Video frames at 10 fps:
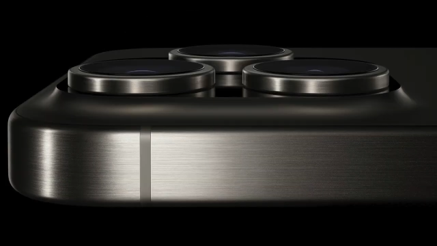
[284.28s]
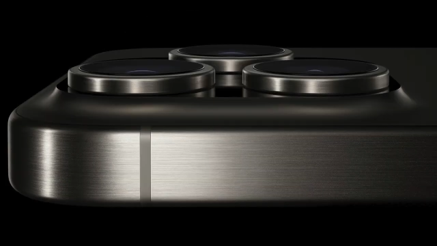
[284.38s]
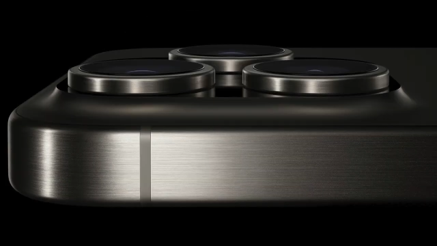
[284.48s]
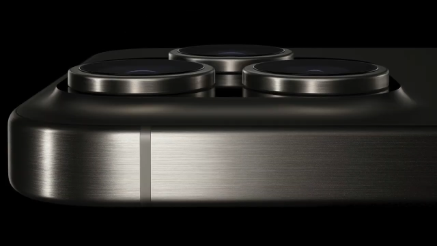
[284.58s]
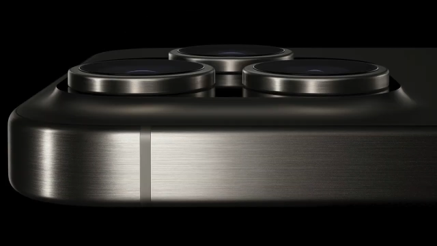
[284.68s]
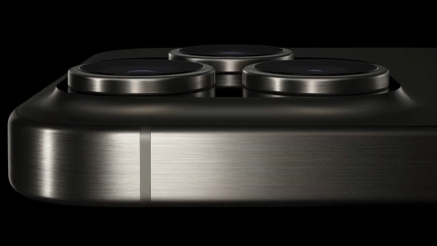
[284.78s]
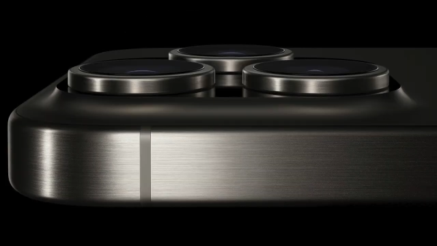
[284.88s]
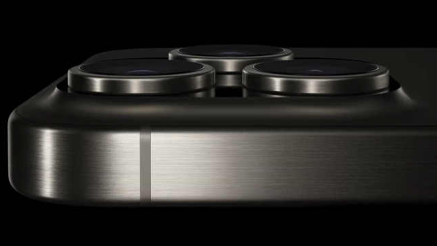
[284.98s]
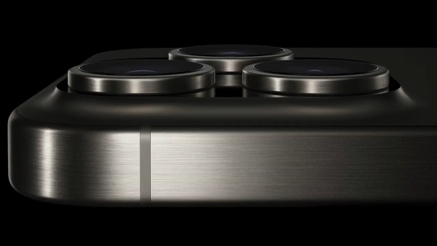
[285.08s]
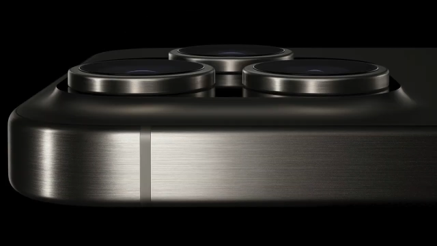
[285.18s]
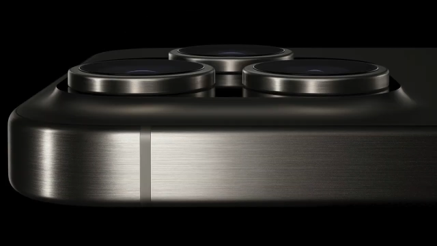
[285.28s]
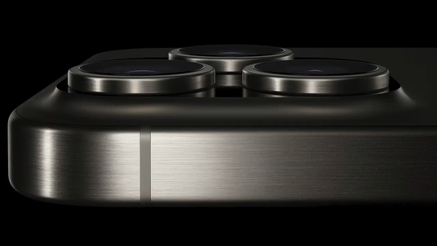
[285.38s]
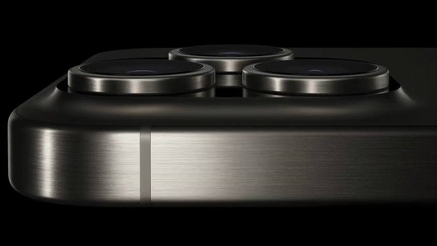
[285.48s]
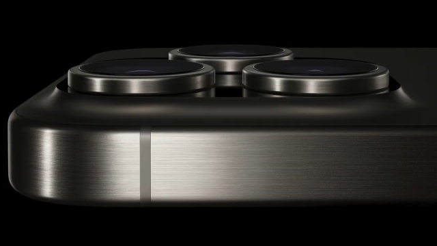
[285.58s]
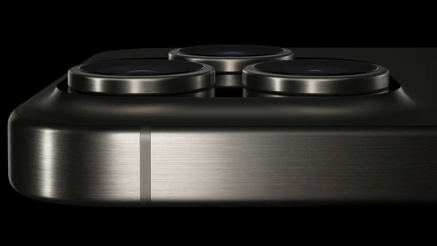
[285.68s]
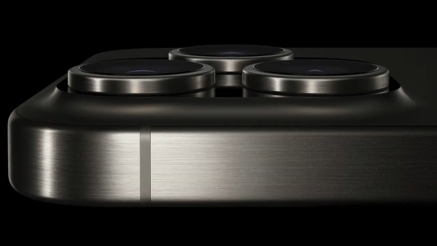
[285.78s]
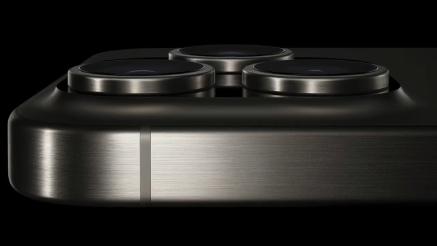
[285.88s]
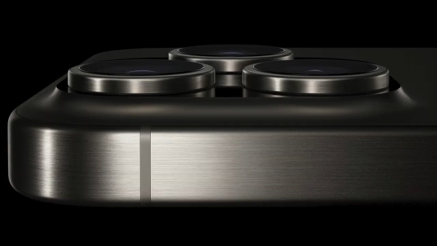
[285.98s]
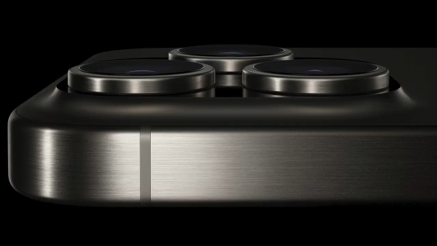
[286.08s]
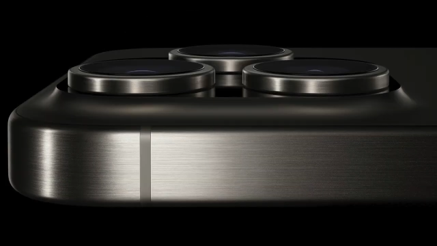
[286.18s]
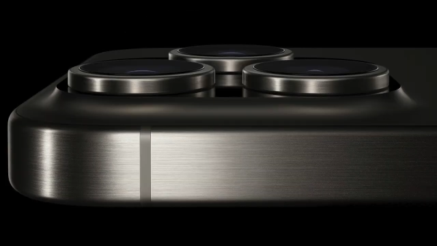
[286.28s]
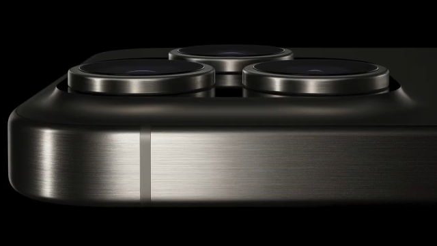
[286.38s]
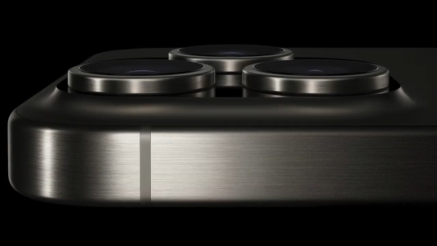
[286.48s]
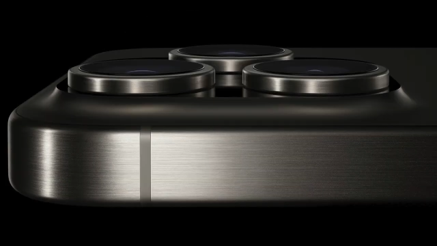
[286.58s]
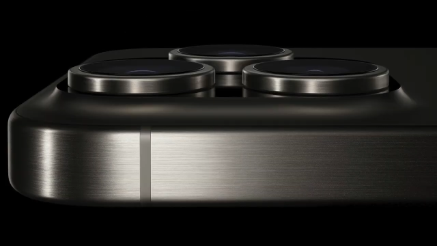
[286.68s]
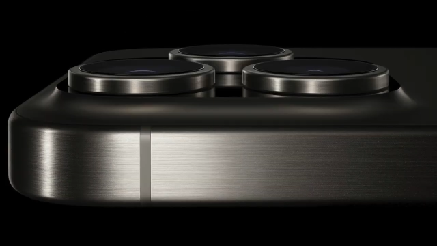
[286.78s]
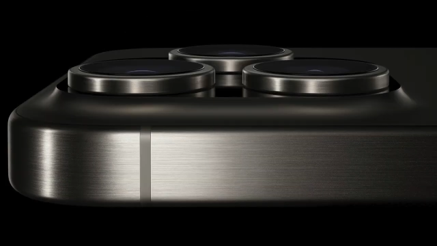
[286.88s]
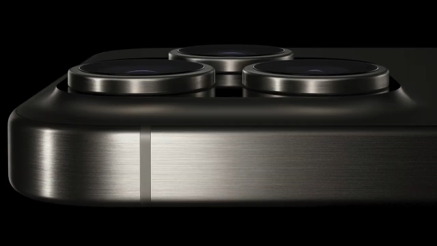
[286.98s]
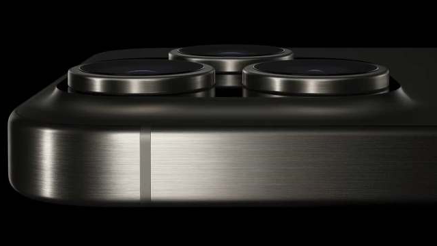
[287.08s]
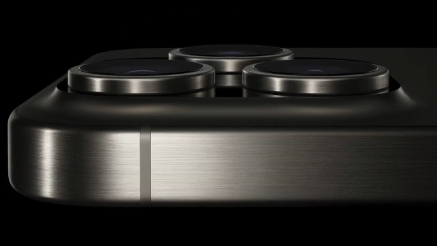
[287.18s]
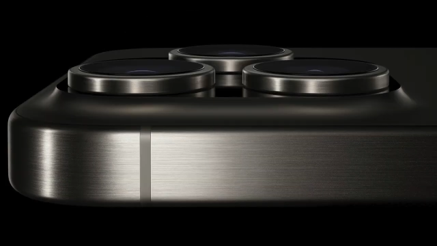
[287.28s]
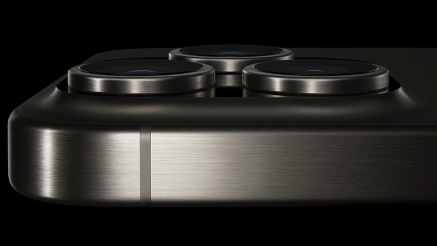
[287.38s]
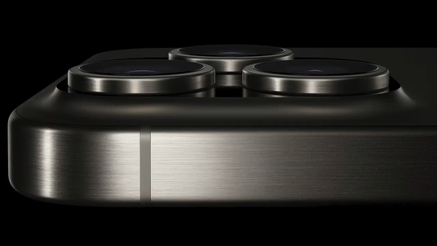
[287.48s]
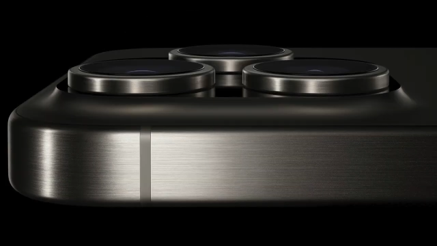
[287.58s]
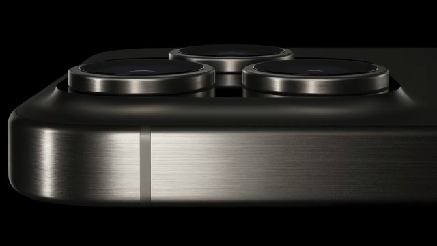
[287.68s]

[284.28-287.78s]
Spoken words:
(no speaker visible)